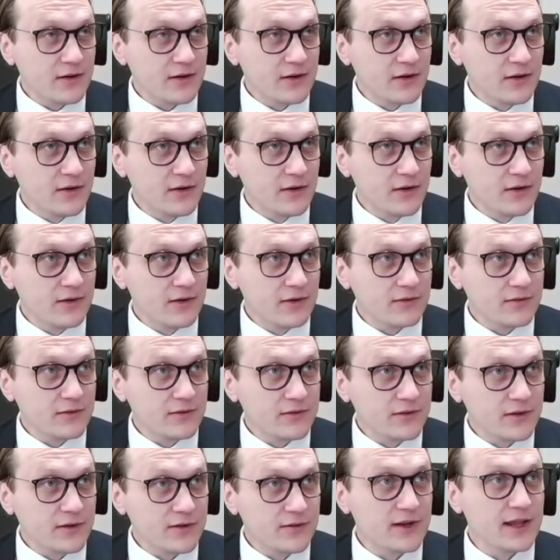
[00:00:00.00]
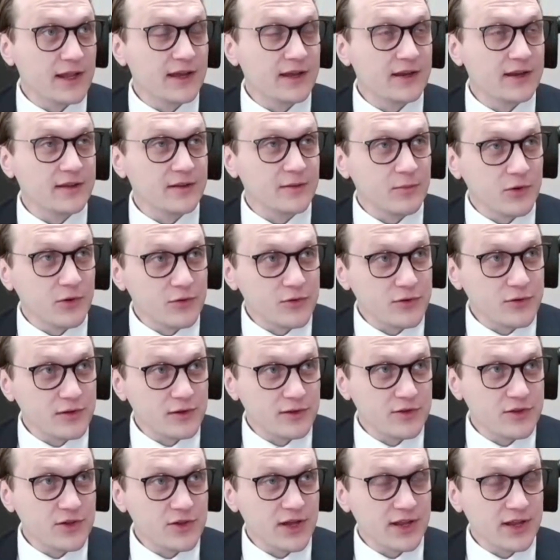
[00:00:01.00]
the related emotional
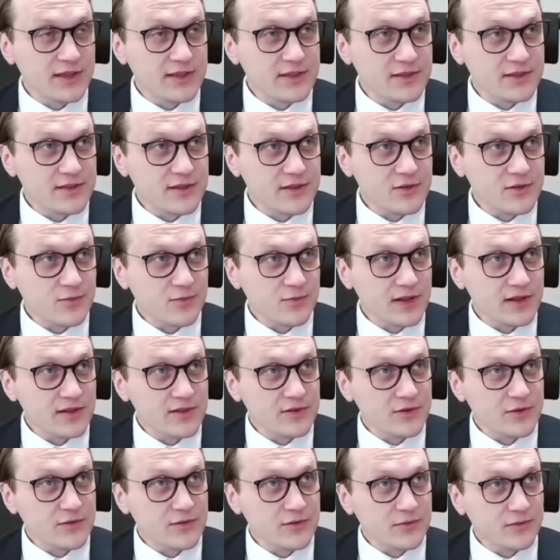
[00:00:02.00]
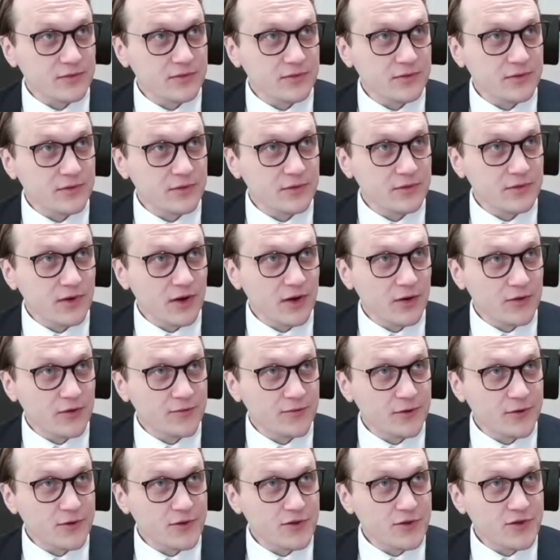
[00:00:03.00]
challenges as well. So our first
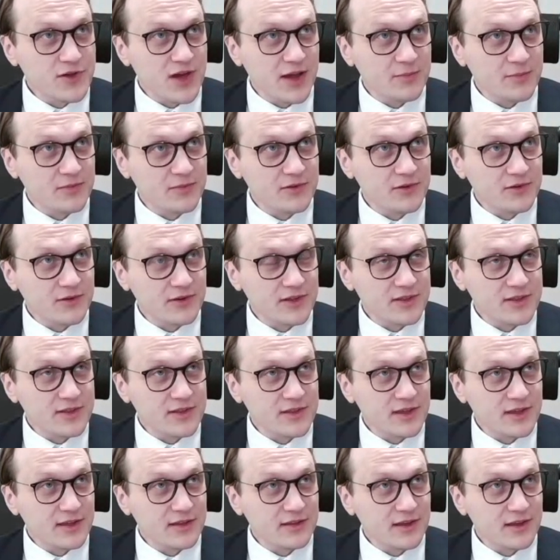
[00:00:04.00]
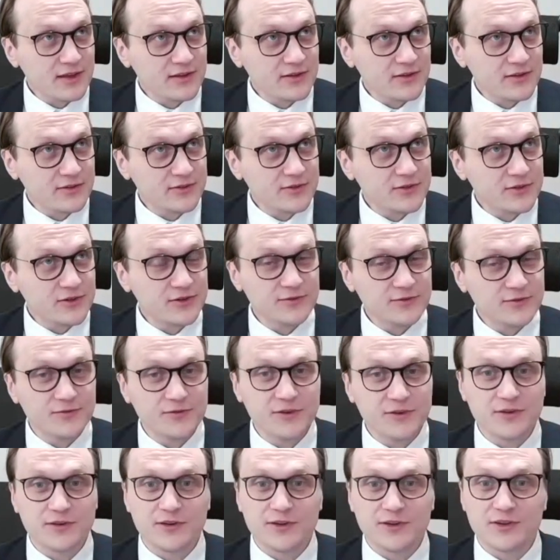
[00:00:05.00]
chapter is entitled Turn Fear
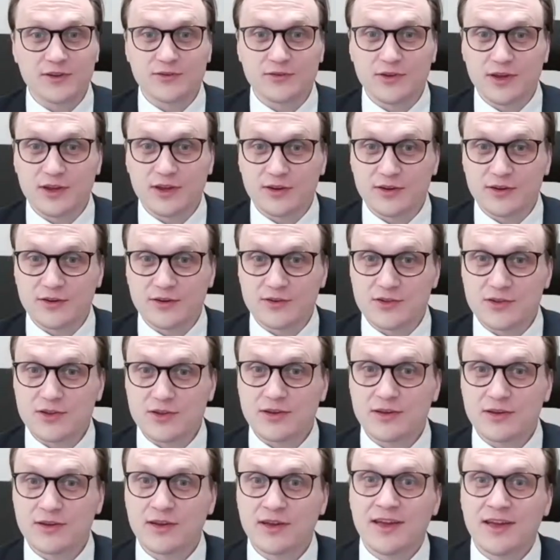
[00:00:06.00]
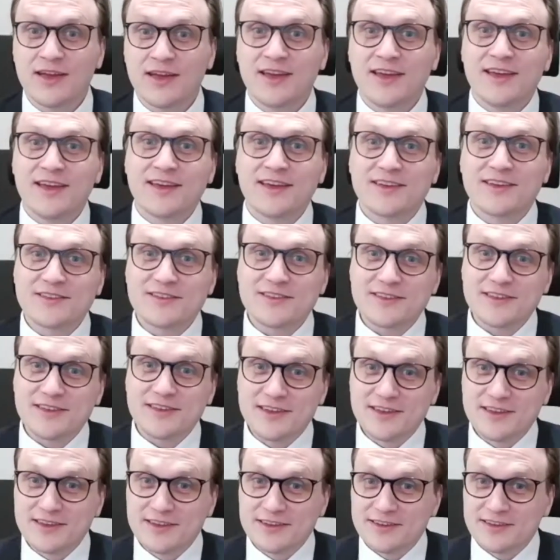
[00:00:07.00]
into Energy, because
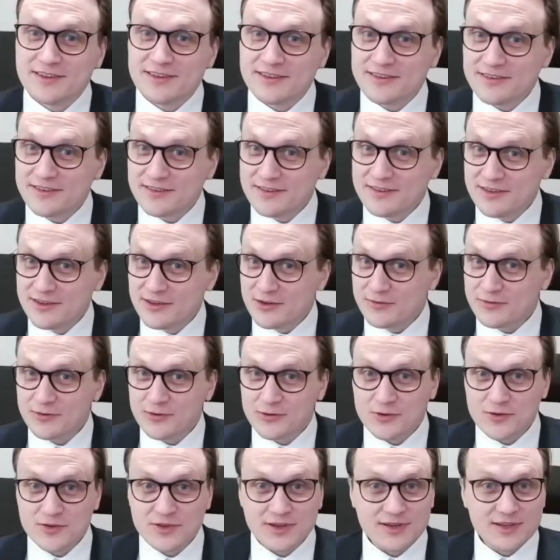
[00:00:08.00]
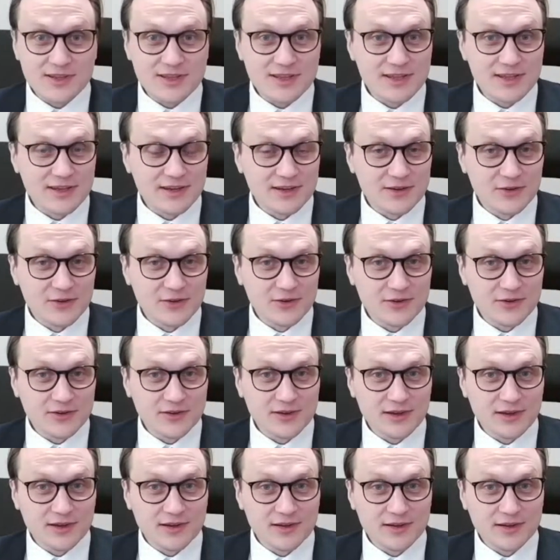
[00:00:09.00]
he of course had seen in Nokia and
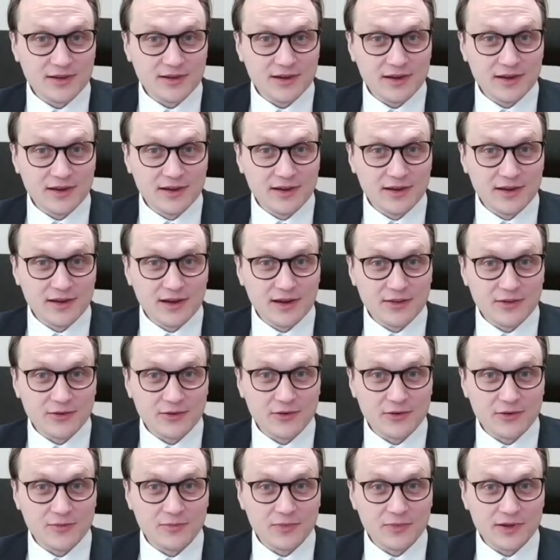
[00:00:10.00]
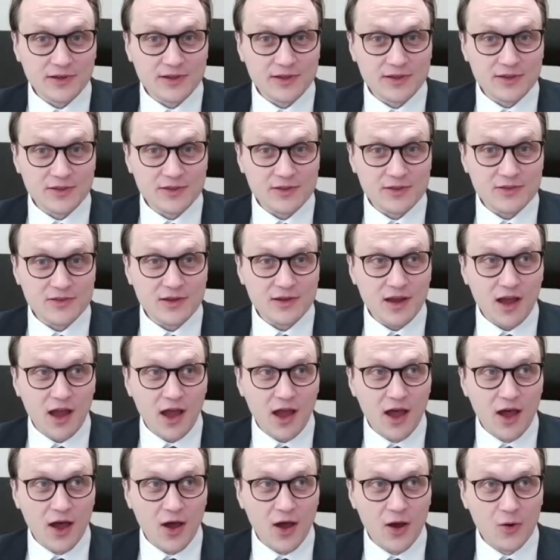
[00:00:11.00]
other companies
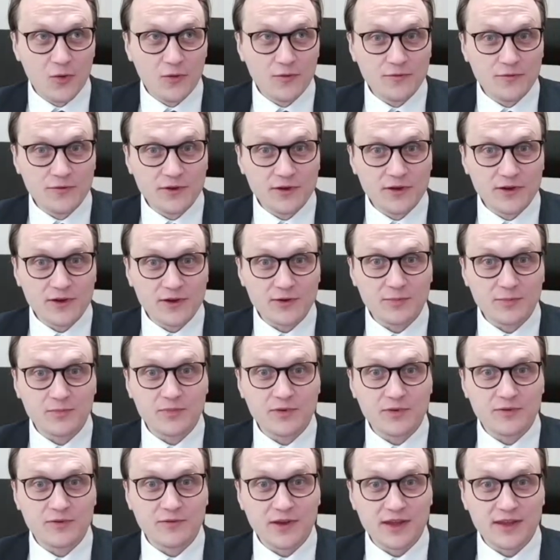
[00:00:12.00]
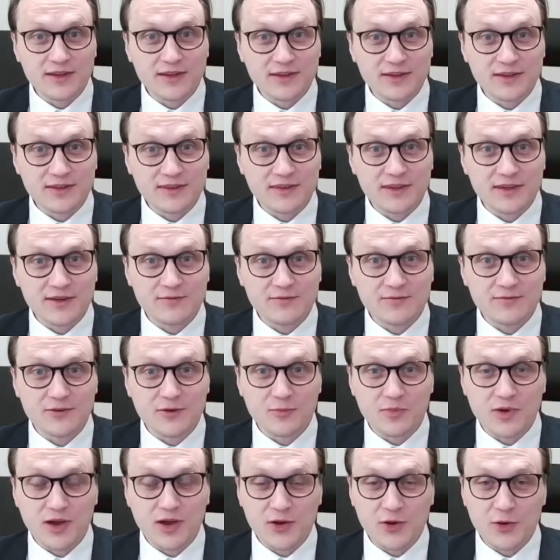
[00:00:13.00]
how fear prevented them from
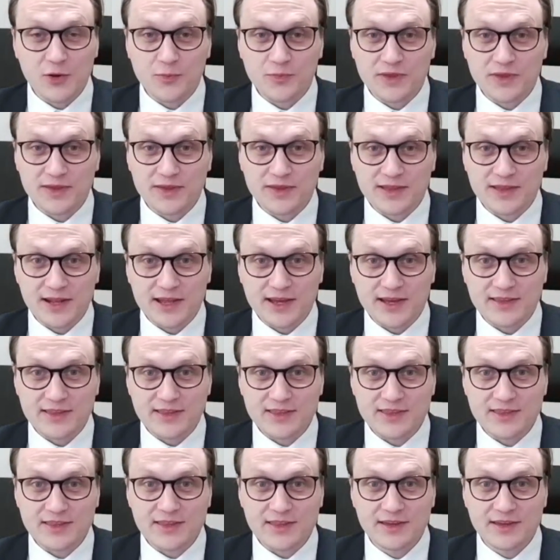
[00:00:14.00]
adopting the latest